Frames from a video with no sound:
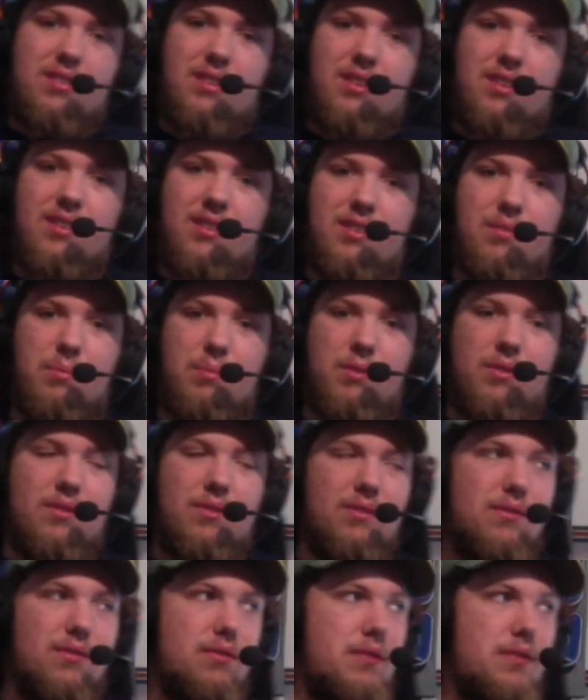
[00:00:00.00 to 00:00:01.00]
It's
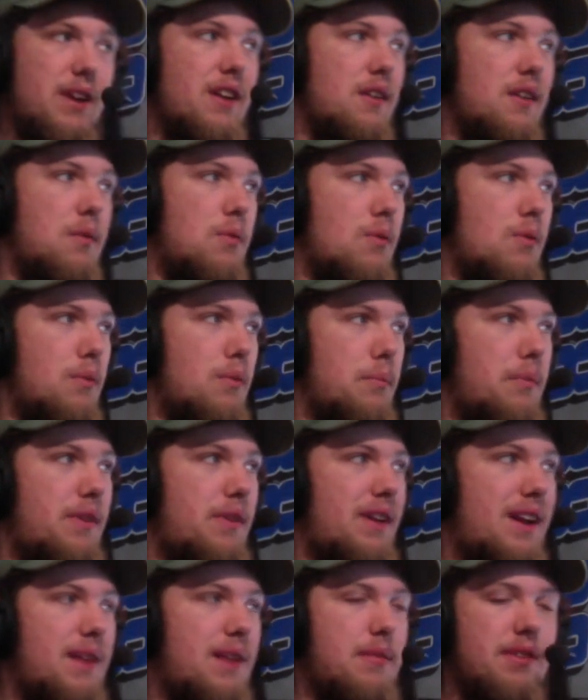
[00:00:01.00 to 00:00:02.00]
very warm
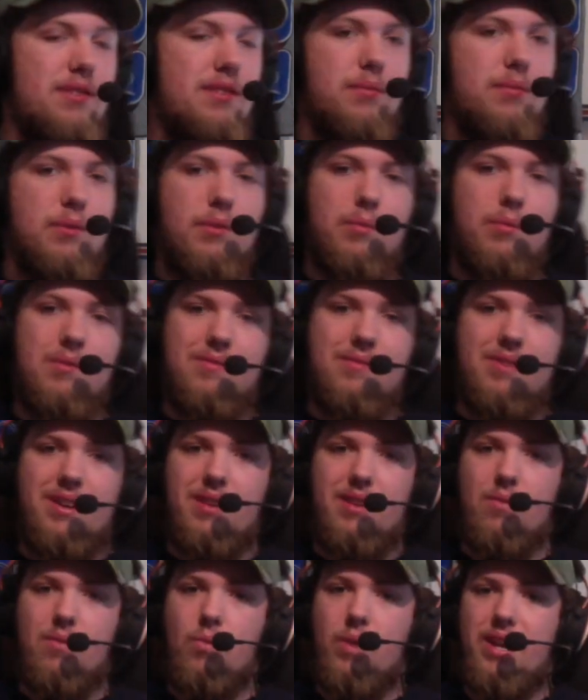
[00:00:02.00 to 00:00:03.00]
today, but it's supposed to be very
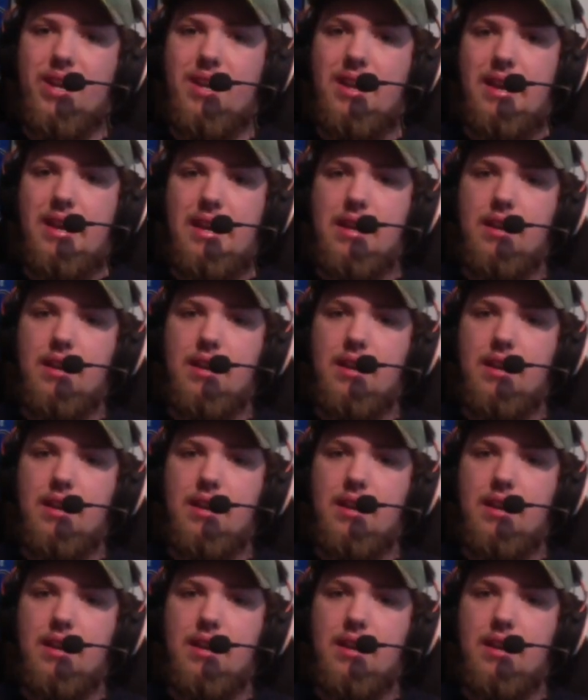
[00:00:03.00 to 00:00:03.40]
windy